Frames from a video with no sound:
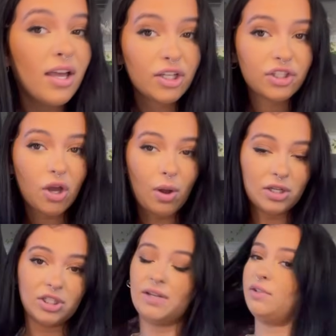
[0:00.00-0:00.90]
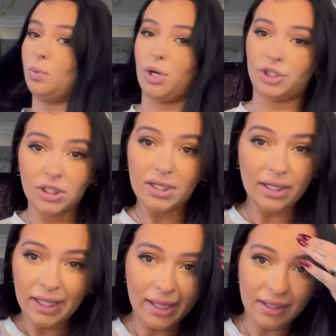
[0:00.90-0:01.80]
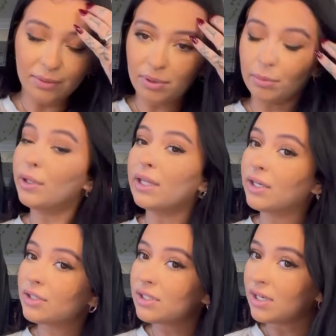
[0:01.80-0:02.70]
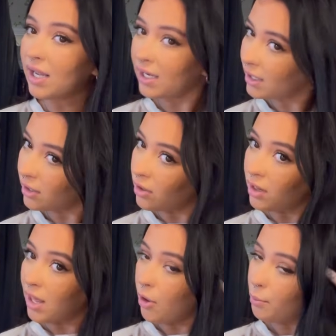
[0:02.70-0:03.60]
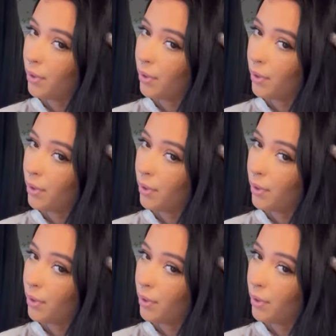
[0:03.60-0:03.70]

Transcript: So I'll just have to wash it again, like probably later today and get it all out.